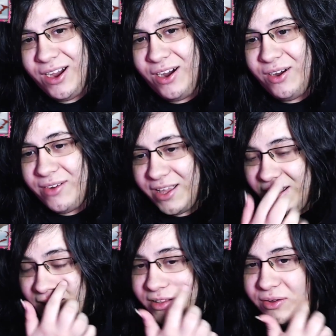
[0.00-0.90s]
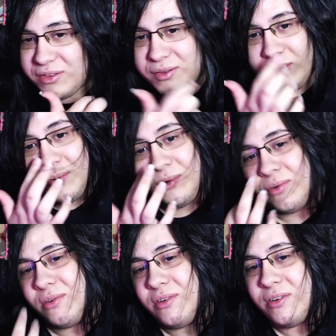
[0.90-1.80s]
Oh my god, that was so
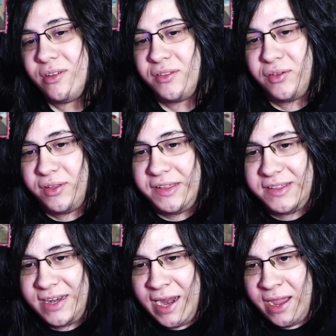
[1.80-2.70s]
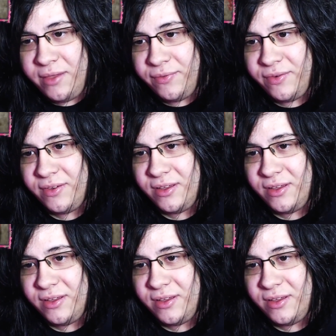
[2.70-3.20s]
cool. So he uses a knife.